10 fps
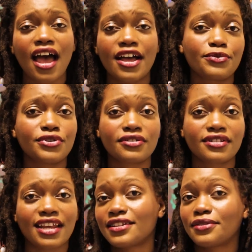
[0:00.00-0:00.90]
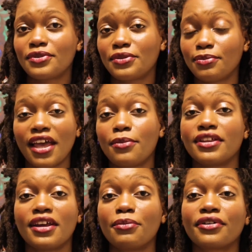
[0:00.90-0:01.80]
And would you start it with me? I
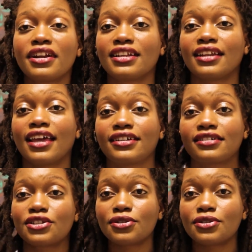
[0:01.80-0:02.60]
mean, I'm already like